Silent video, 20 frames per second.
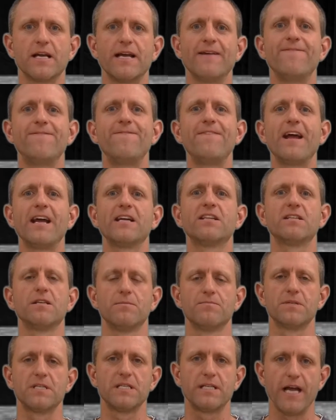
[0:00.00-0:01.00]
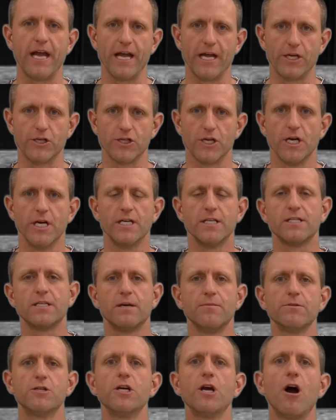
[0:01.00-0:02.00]
a phantom stage.
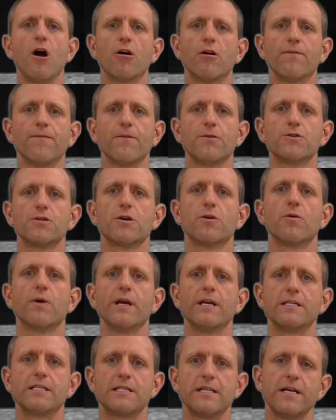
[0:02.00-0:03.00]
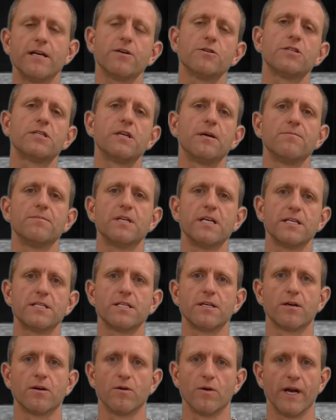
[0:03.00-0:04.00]
Some geographers agree it's there, some
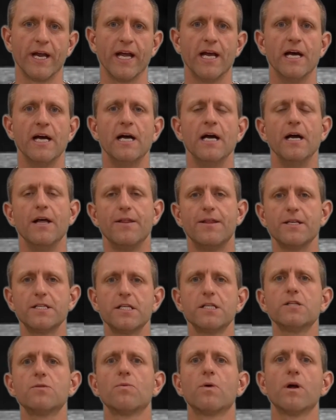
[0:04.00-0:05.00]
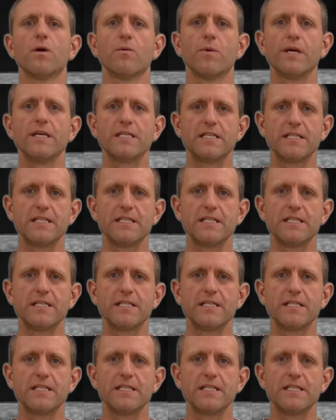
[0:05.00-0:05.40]
disagree. This is where we